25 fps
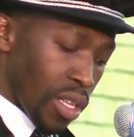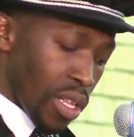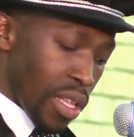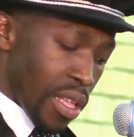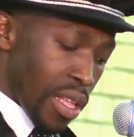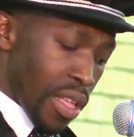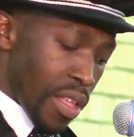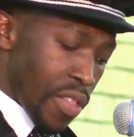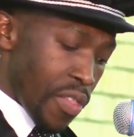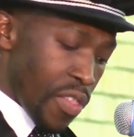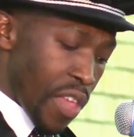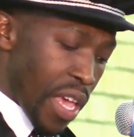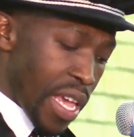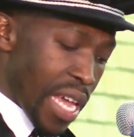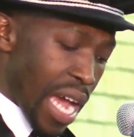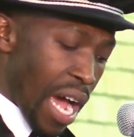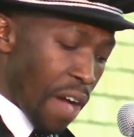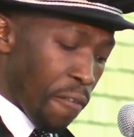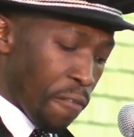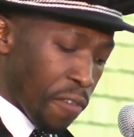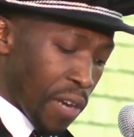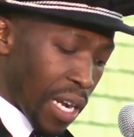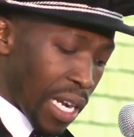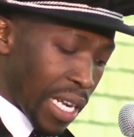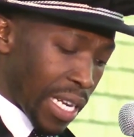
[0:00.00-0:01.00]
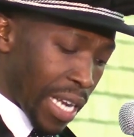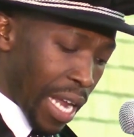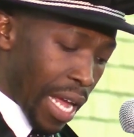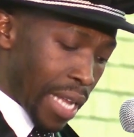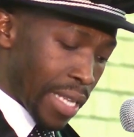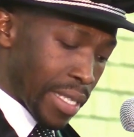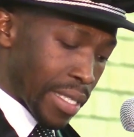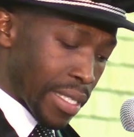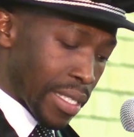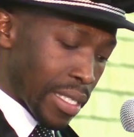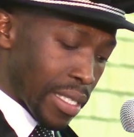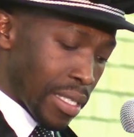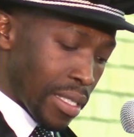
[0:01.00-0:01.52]
They are fragrant,
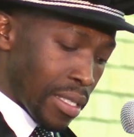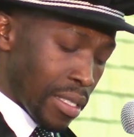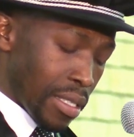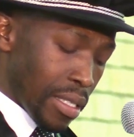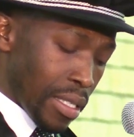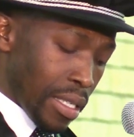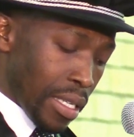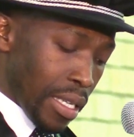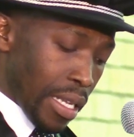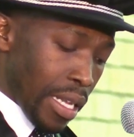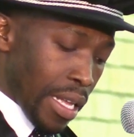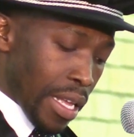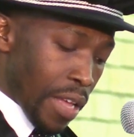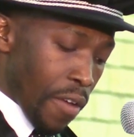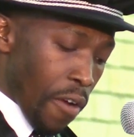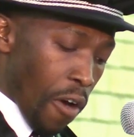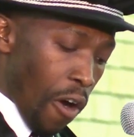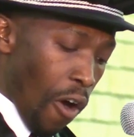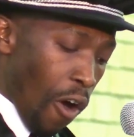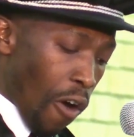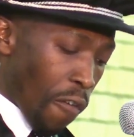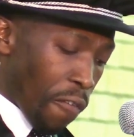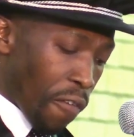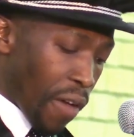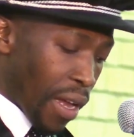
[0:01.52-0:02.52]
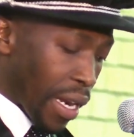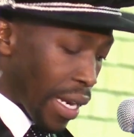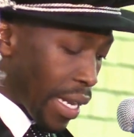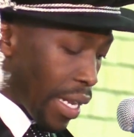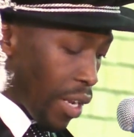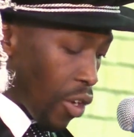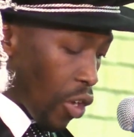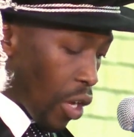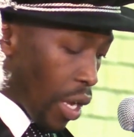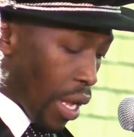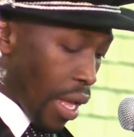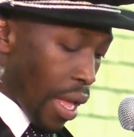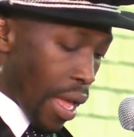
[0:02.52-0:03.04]
offering
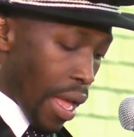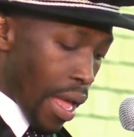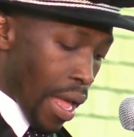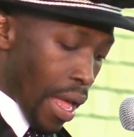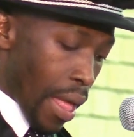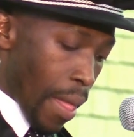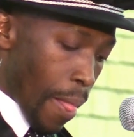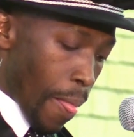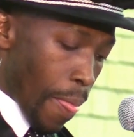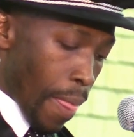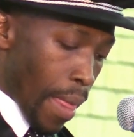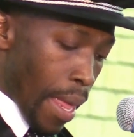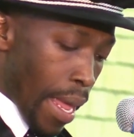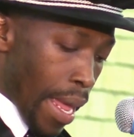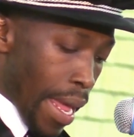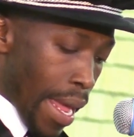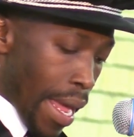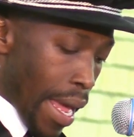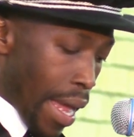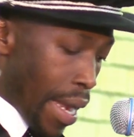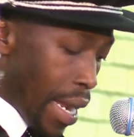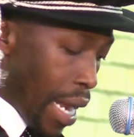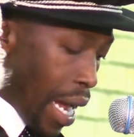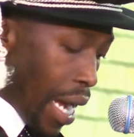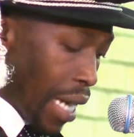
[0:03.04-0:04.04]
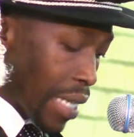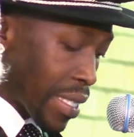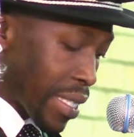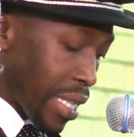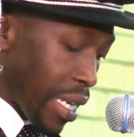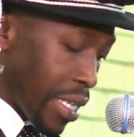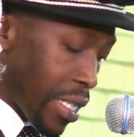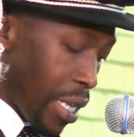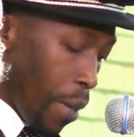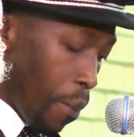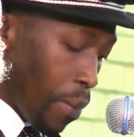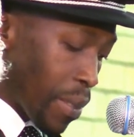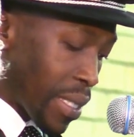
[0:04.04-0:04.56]
an
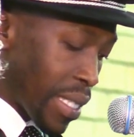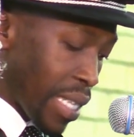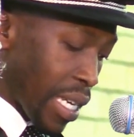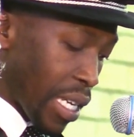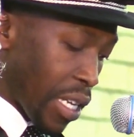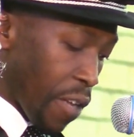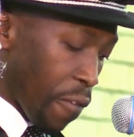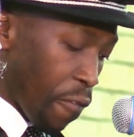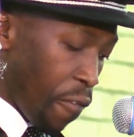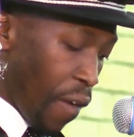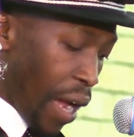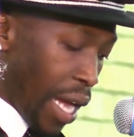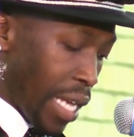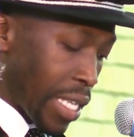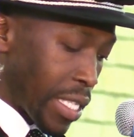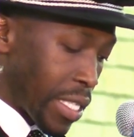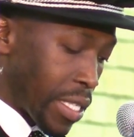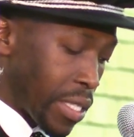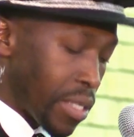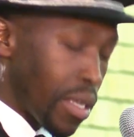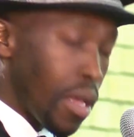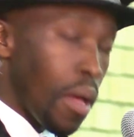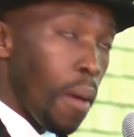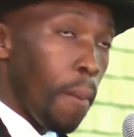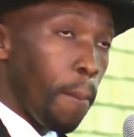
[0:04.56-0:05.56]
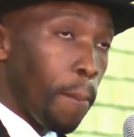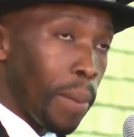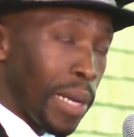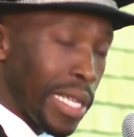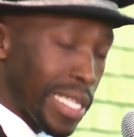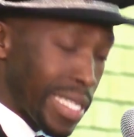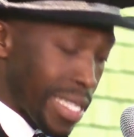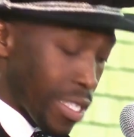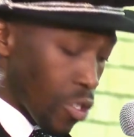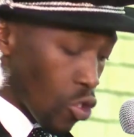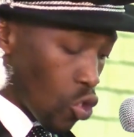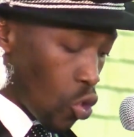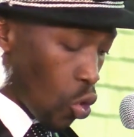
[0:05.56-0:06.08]
acceptable sacrifice pleasing
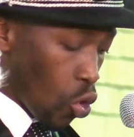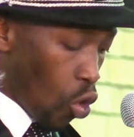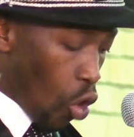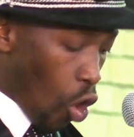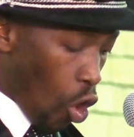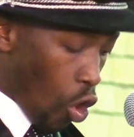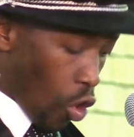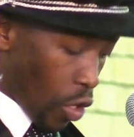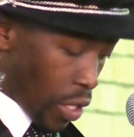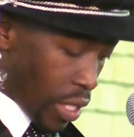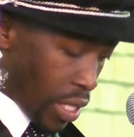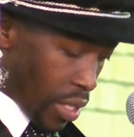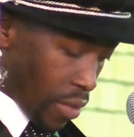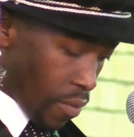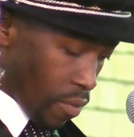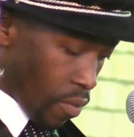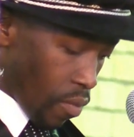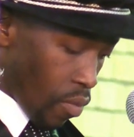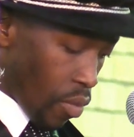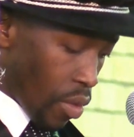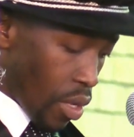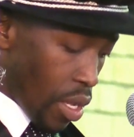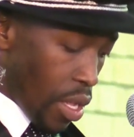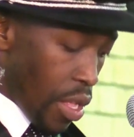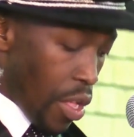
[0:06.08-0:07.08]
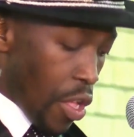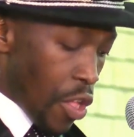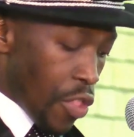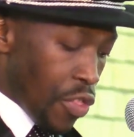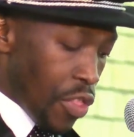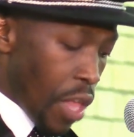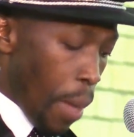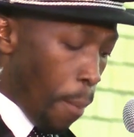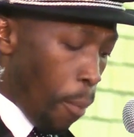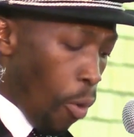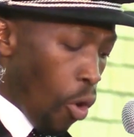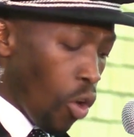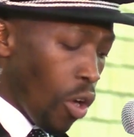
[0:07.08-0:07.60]
to God." The
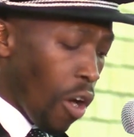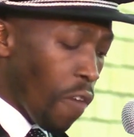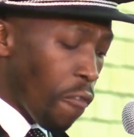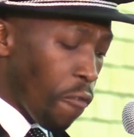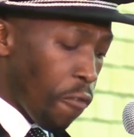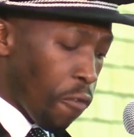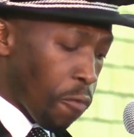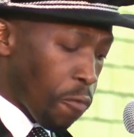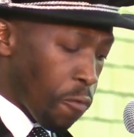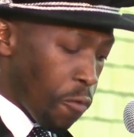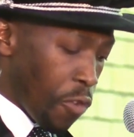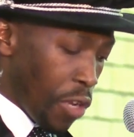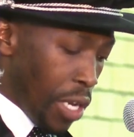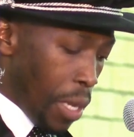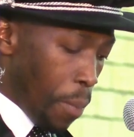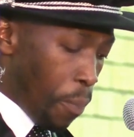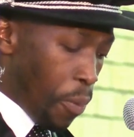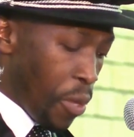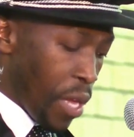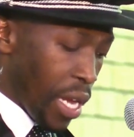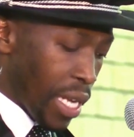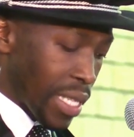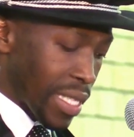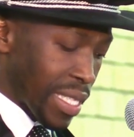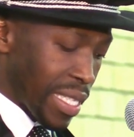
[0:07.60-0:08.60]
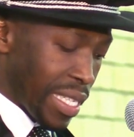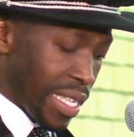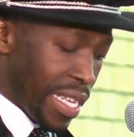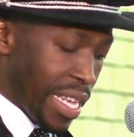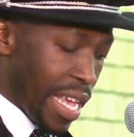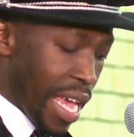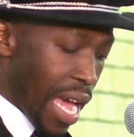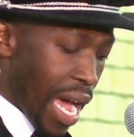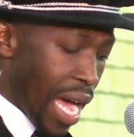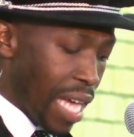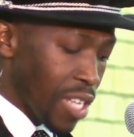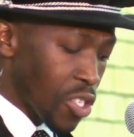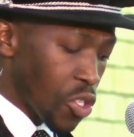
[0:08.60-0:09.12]
book of Philippians here
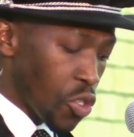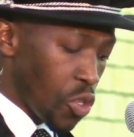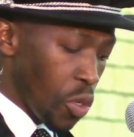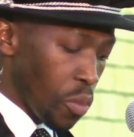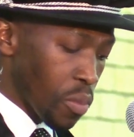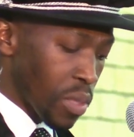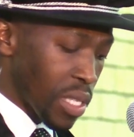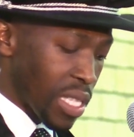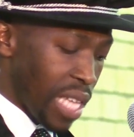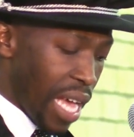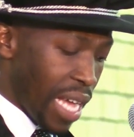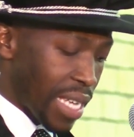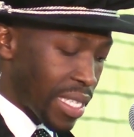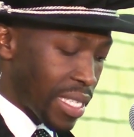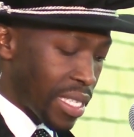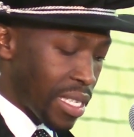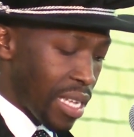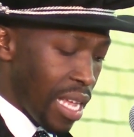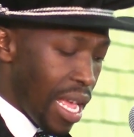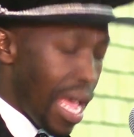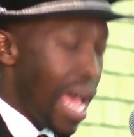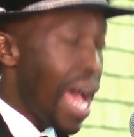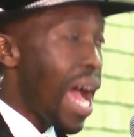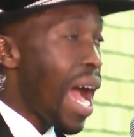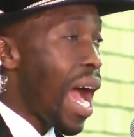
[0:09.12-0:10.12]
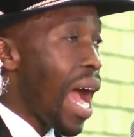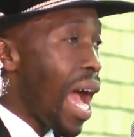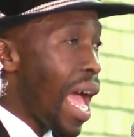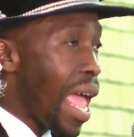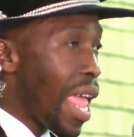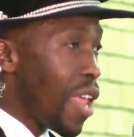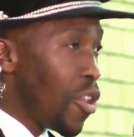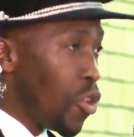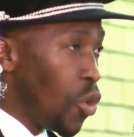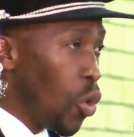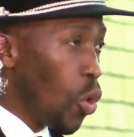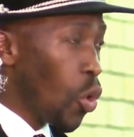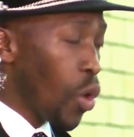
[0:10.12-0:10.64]
assumes that
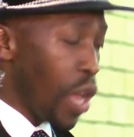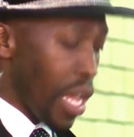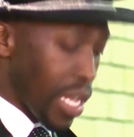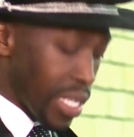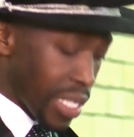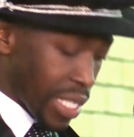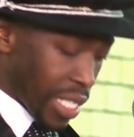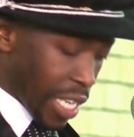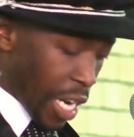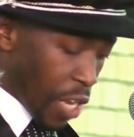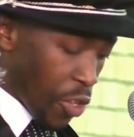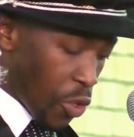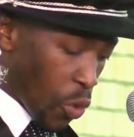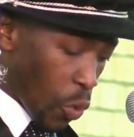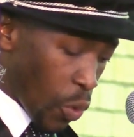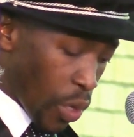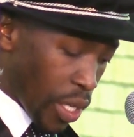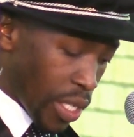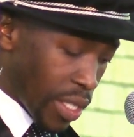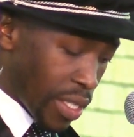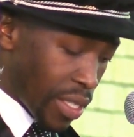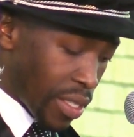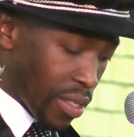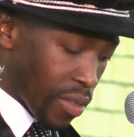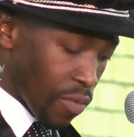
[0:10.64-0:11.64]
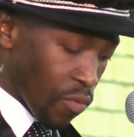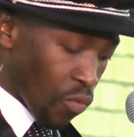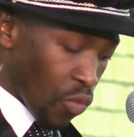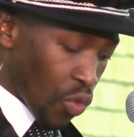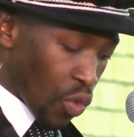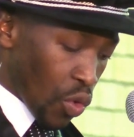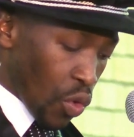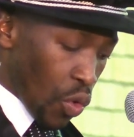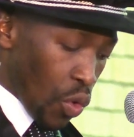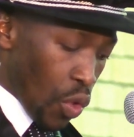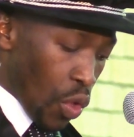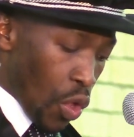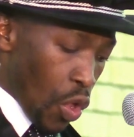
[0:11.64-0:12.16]
you as graduates,
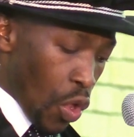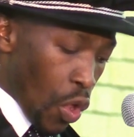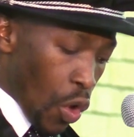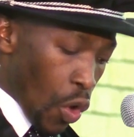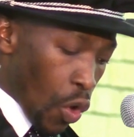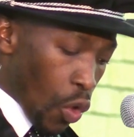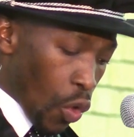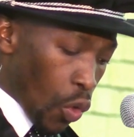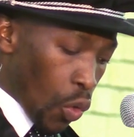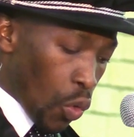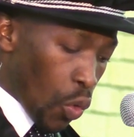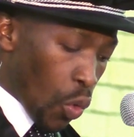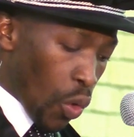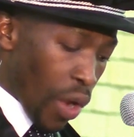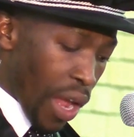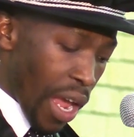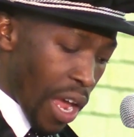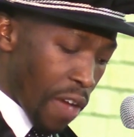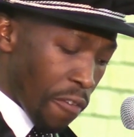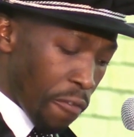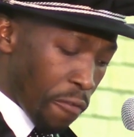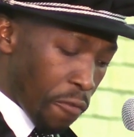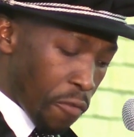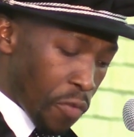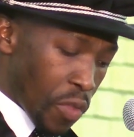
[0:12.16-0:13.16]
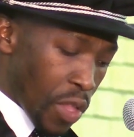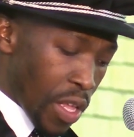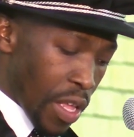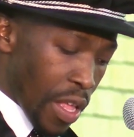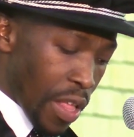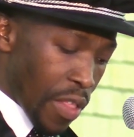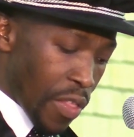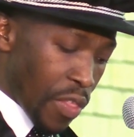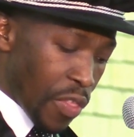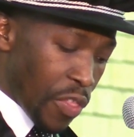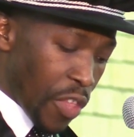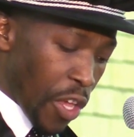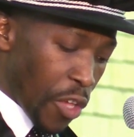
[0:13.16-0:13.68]
you have
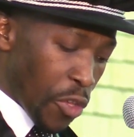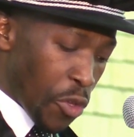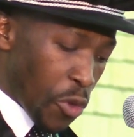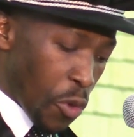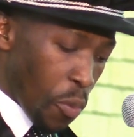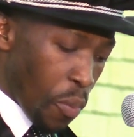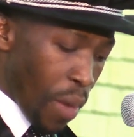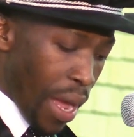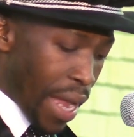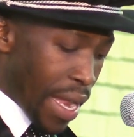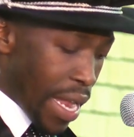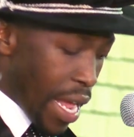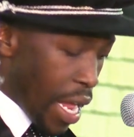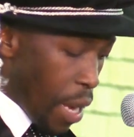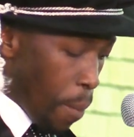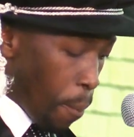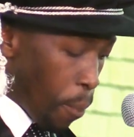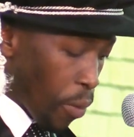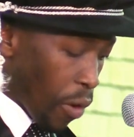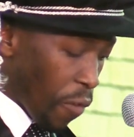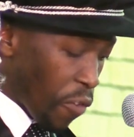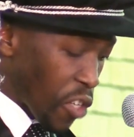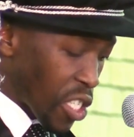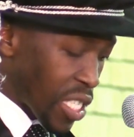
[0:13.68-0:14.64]
the human and professional